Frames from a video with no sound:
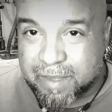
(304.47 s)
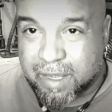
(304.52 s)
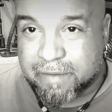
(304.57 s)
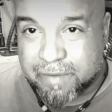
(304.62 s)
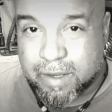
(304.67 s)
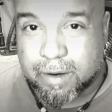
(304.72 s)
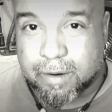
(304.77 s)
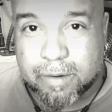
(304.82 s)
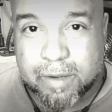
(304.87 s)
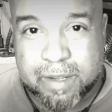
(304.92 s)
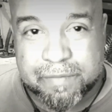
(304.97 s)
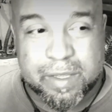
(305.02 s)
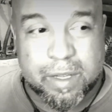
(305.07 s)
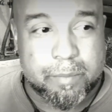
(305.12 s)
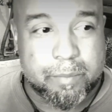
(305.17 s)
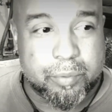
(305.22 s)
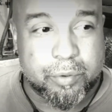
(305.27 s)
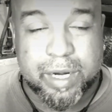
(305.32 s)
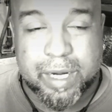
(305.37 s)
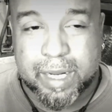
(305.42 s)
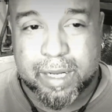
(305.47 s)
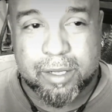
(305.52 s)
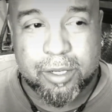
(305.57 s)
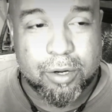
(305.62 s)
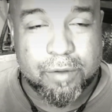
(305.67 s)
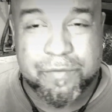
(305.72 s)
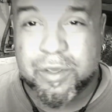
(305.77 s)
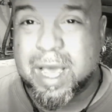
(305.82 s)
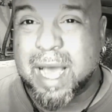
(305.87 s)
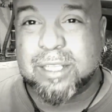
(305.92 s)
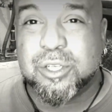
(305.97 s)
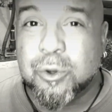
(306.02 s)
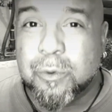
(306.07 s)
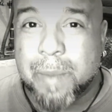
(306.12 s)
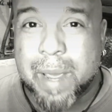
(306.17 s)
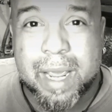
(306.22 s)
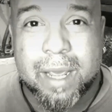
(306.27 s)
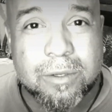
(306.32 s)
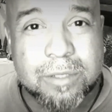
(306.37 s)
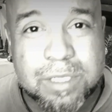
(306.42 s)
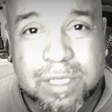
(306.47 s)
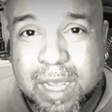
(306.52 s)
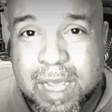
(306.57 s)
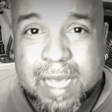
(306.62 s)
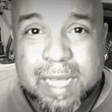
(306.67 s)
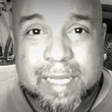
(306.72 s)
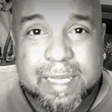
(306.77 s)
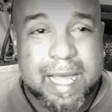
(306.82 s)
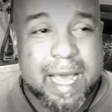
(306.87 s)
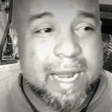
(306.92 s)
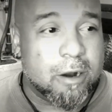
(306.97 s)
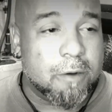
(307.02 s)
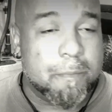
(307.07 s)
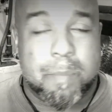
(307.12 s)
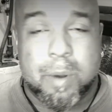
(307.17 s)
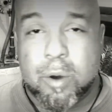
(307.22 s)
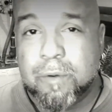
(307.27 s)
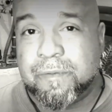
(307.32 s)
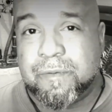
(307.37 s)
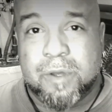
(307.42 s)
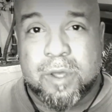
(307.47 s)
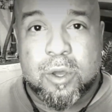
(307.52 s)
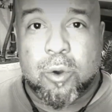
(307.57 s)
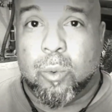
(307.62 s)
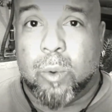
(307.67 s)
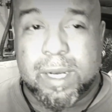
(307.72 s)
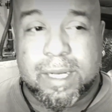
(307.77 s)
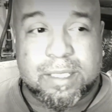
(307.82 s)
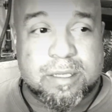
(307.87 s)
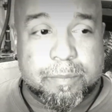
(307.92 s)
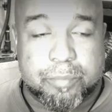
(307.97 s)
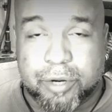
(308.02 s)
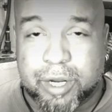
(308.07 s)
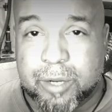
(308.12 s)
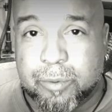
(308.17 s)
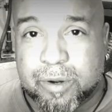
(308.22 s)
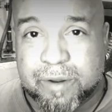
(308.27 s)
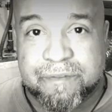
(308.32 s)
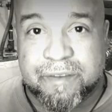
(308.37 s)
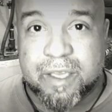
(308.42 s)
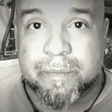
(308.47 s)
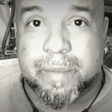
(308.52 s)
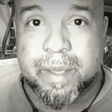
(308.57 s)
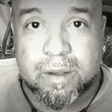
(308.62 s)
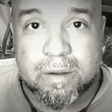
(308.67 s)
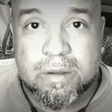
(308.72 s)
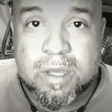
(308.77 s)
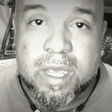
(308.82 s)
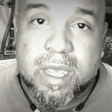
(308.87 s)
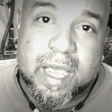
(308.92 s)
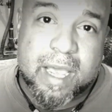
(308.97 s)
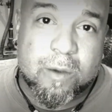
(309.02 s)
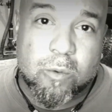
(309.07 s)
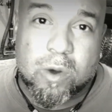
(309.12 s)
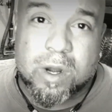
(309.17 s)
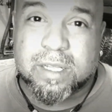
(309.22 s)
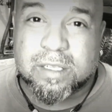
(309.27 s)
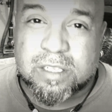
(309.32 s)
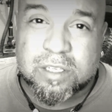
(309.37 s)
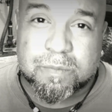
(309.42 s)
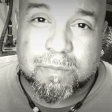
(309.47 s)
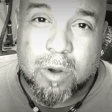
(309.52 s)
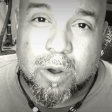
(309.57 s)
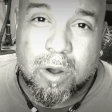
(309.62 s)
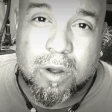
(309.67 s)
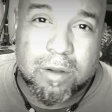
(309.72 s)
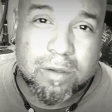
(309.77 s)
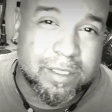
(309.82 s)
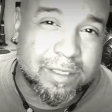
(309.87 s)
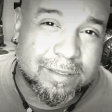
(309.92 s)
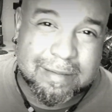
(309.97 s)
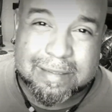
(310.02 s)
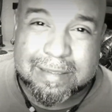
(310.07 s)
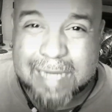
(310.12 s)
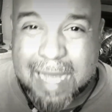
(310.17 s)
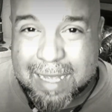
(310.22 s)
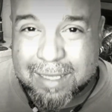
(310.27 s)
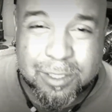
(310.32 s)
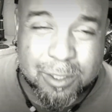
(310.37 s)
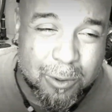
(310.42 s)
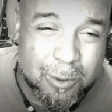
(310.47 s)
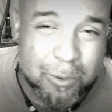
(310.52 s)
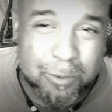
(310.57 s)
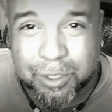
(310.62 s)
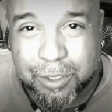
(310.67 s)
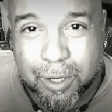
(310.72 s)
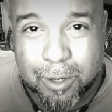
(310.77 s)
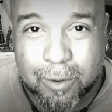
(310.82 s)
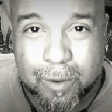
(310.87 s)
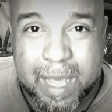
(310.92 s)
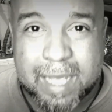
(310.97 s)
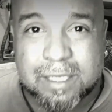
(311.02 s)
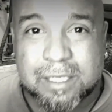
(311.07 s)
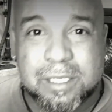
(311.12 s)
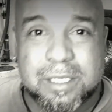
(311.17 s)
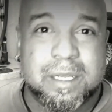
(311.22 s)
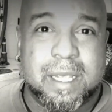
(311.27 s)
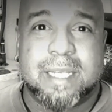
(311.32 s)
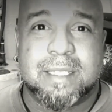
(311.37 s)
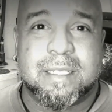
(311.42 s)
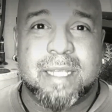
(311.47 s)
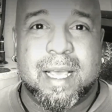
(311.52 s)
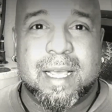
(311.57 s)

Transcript: If they're breeding, you know, if you got 2 males that are both willing to breed with a female, and one is small and not so, you know, as